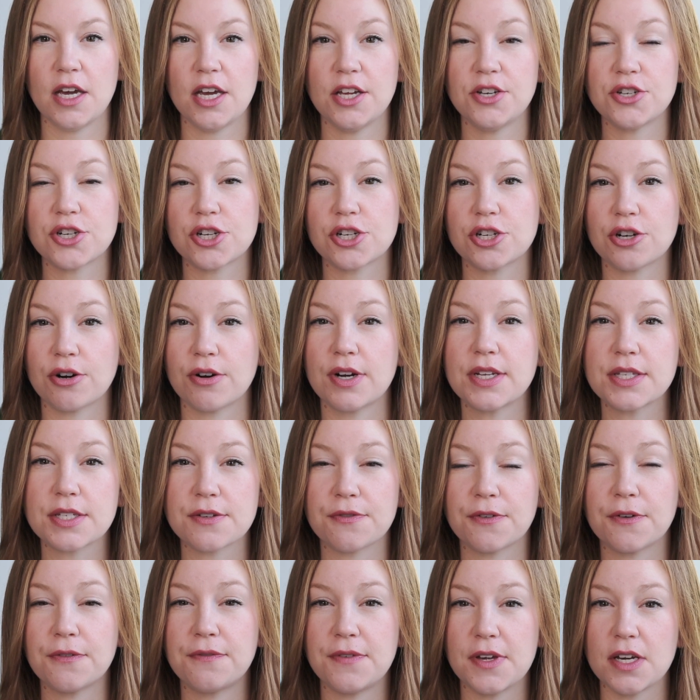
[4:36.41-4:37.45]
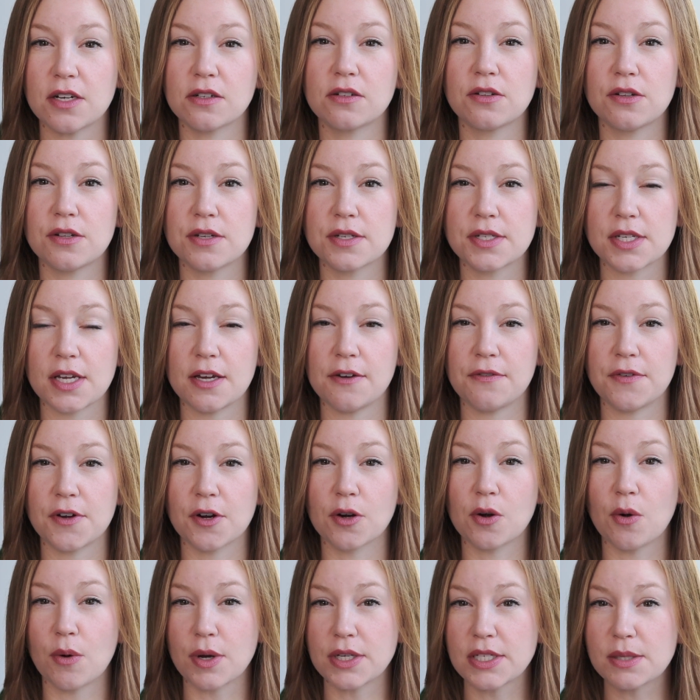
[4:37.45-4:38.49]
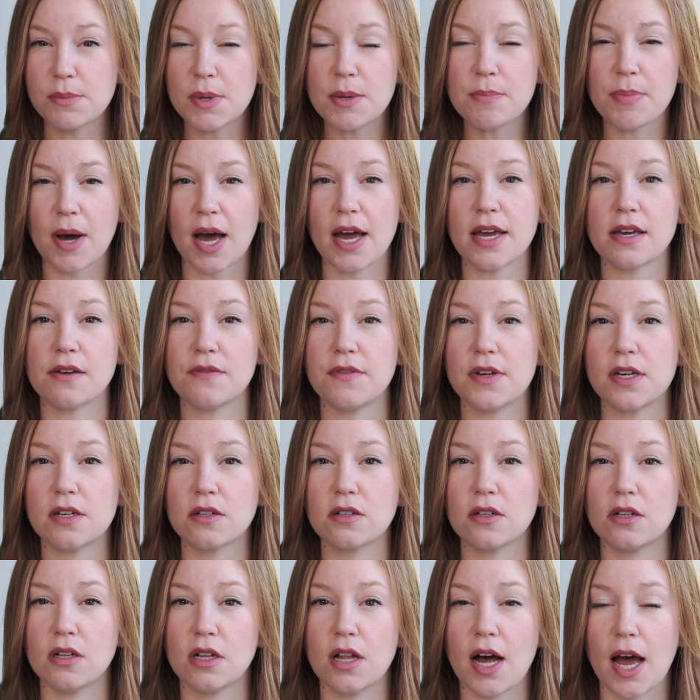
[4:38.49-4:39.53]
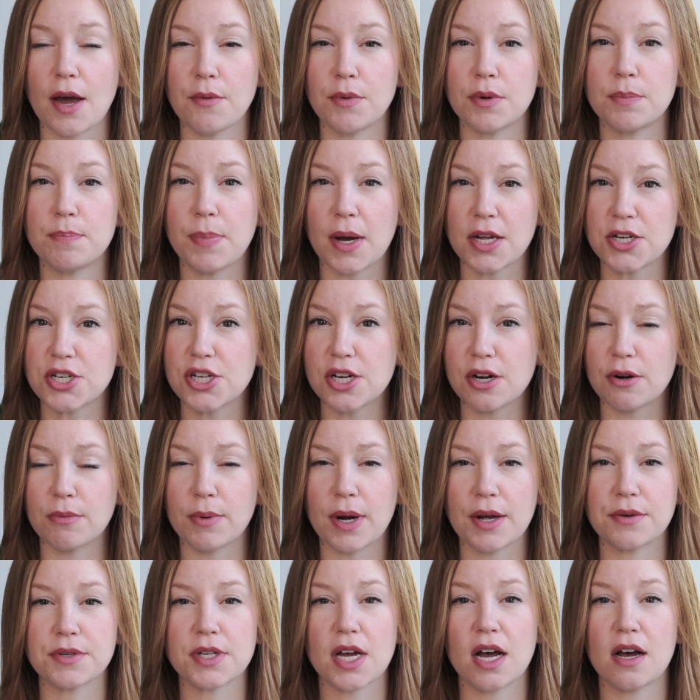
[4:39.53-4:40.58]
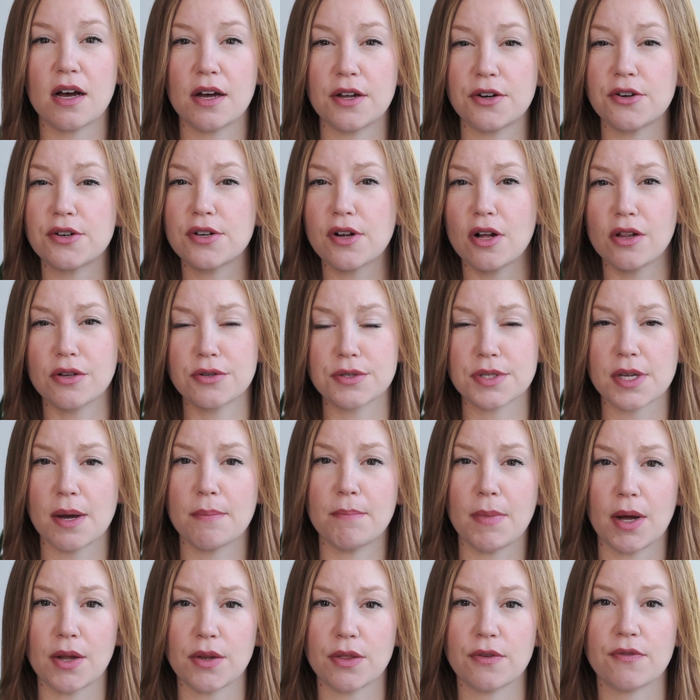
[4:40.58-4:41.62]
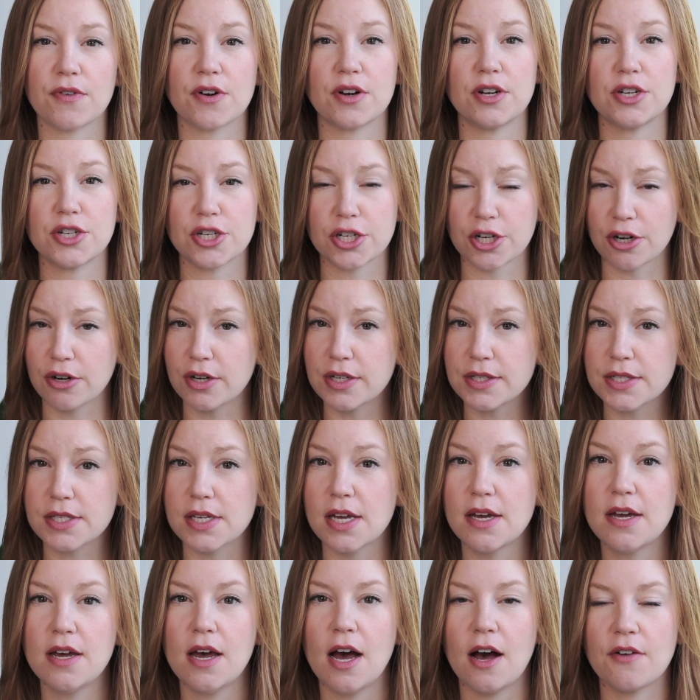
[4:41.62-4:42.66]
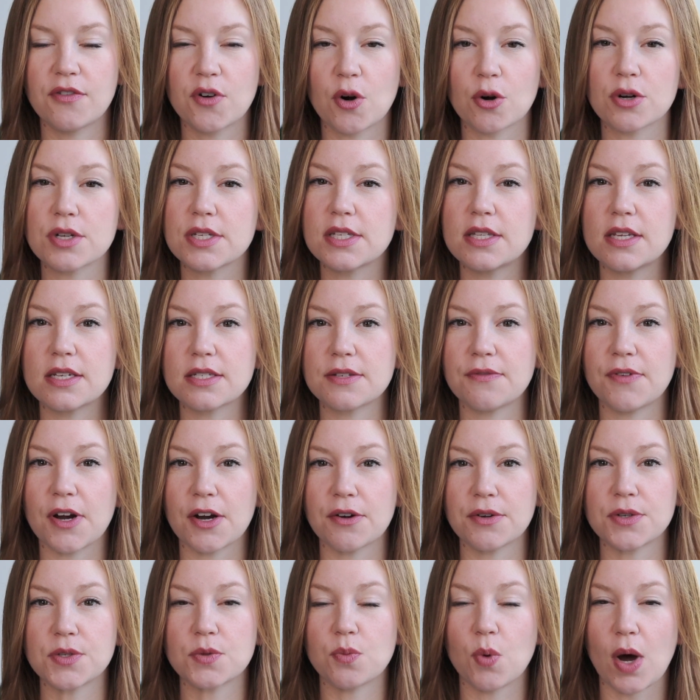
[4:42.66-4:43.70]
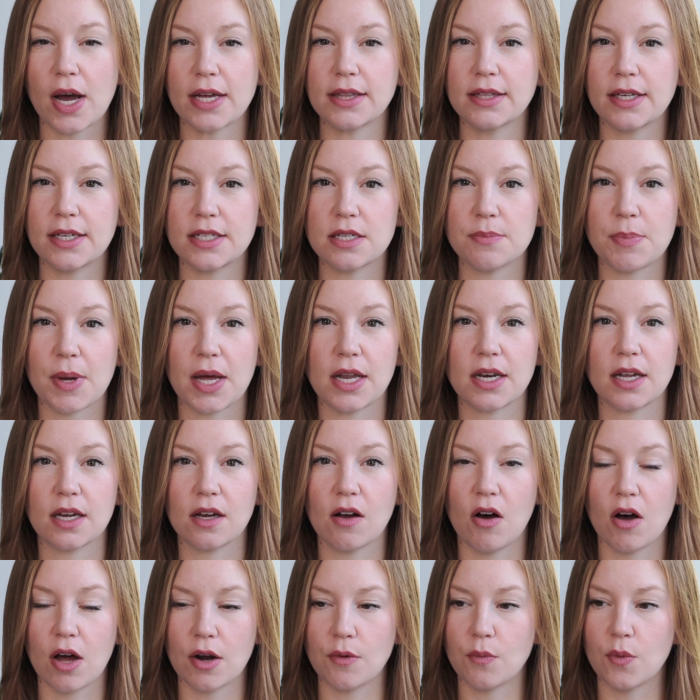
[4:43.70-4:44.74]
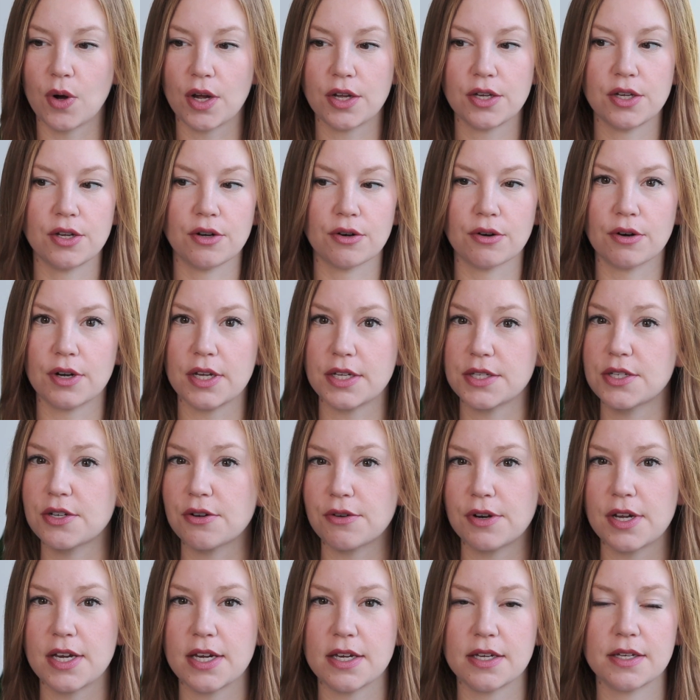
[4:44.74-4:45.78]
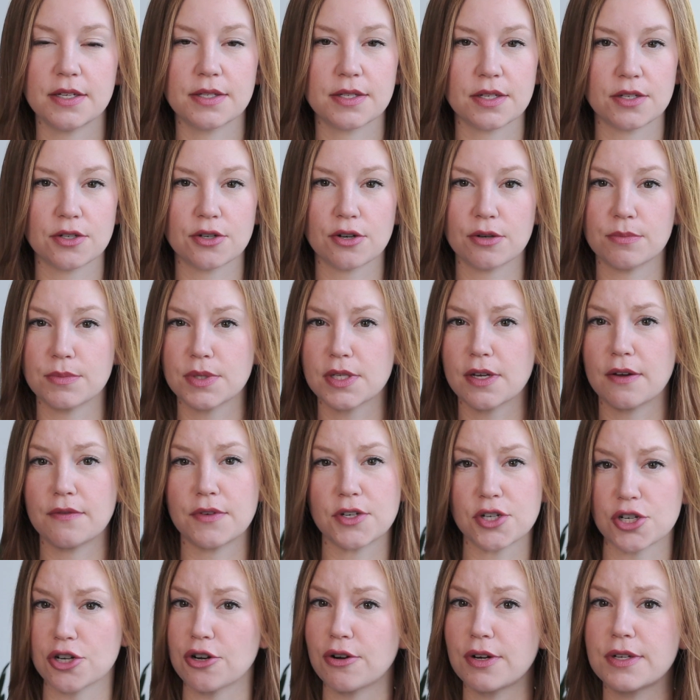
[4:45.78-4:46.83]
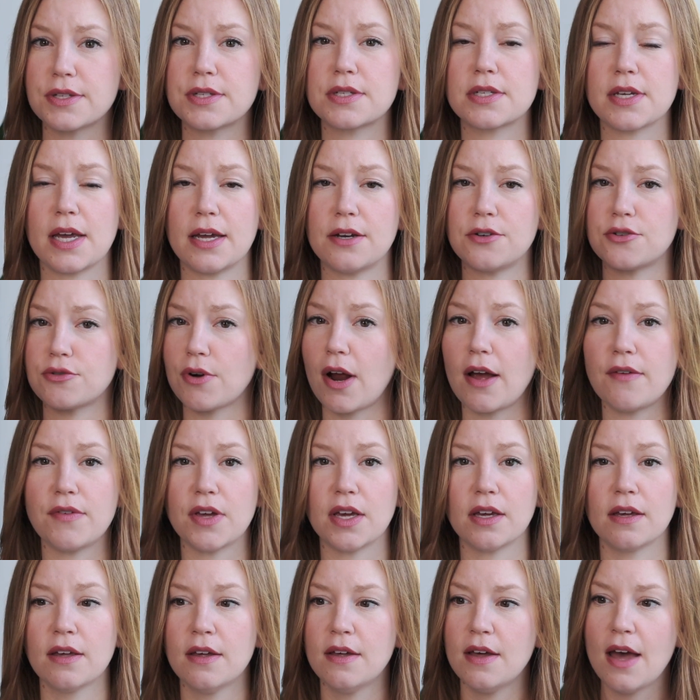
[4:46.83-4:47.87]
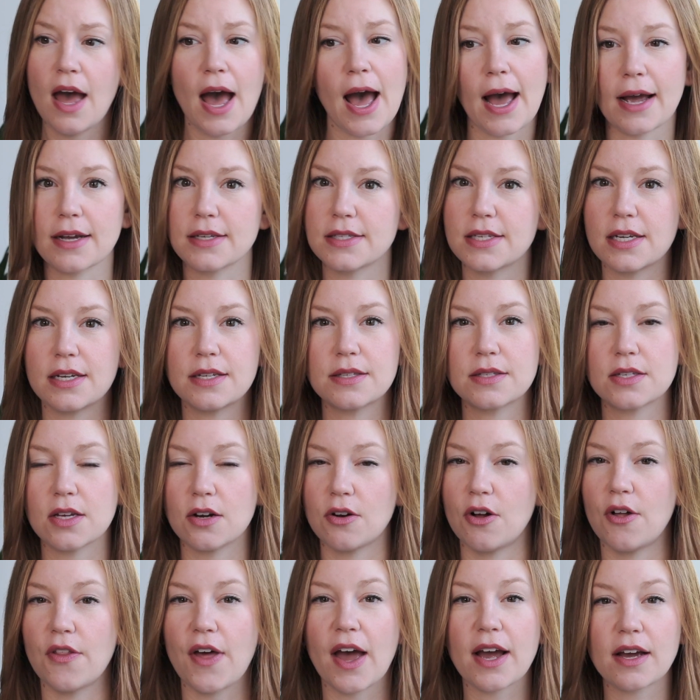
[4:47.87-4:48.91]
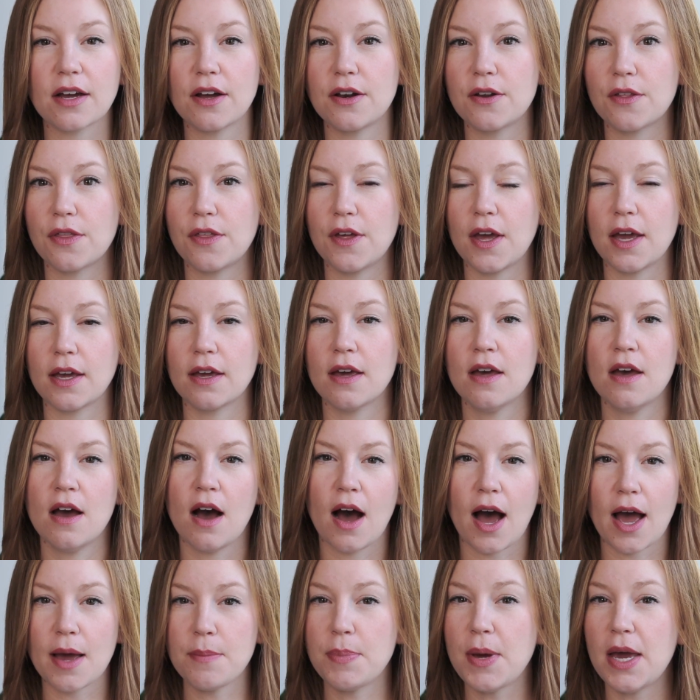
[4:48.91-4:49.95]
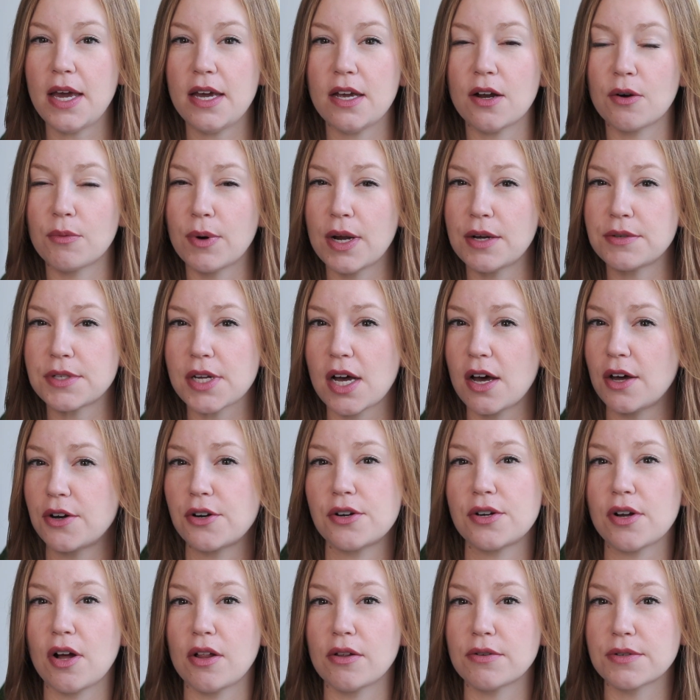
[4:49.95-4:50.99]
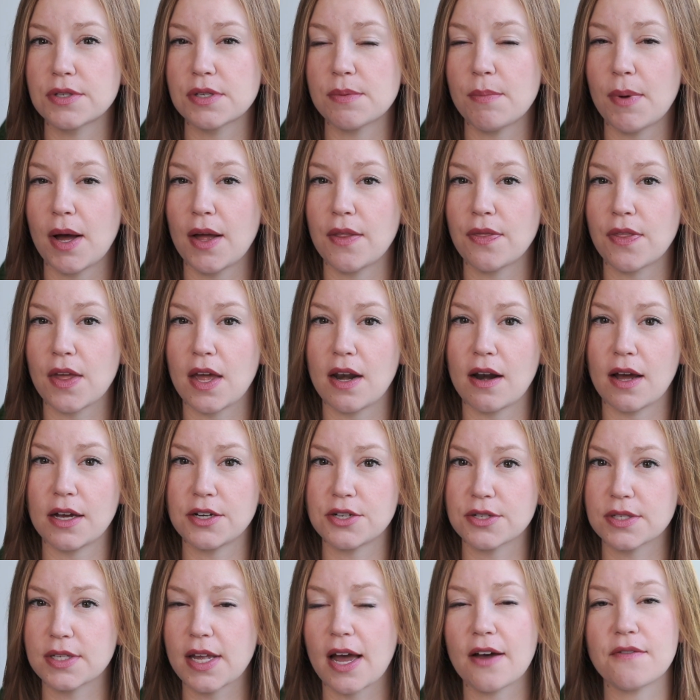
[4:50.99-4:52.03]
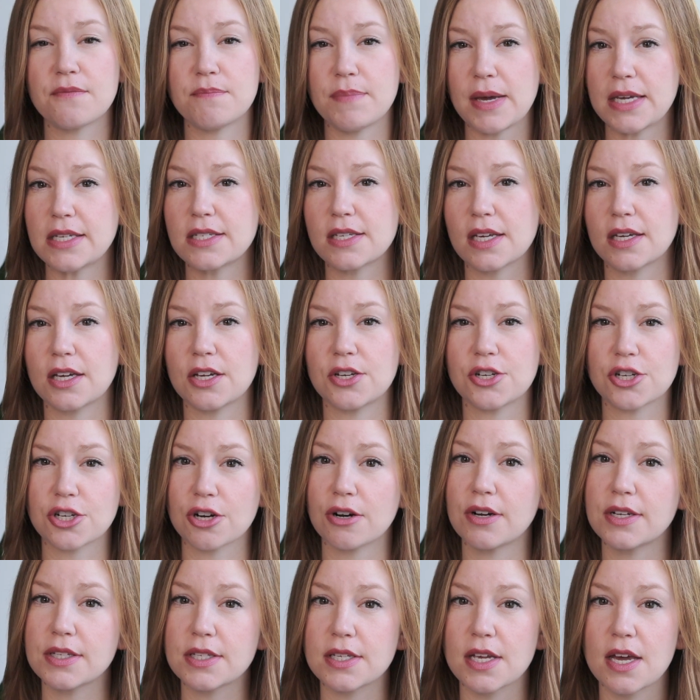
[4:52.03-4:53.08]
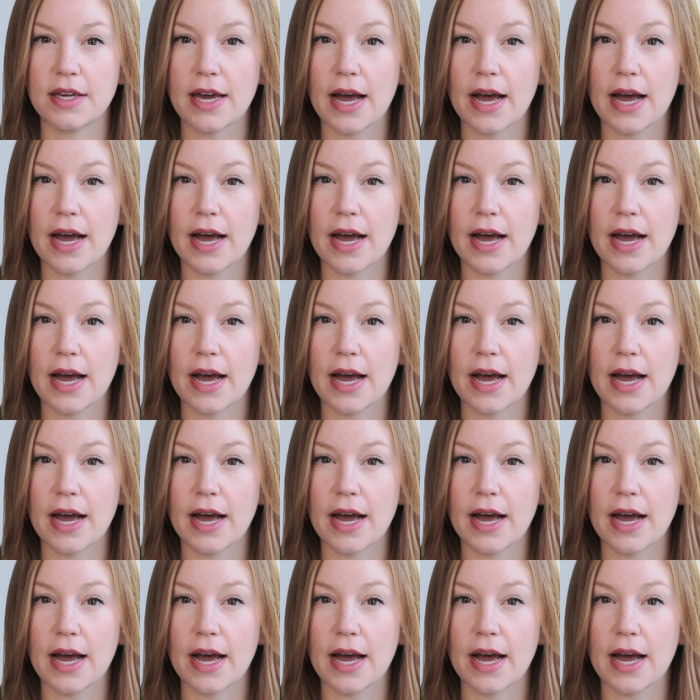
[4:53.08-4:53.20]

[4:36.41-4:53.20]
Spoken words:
Insurance for vehicles, if you're going to be buying a vehicle, I would budget around $100 a month for insurance. Of course, this varies widely depending on what your history is in terms of insurance and driving, accidents, and all that kind of thing. I pay around $100 a month and I just have basic insurance.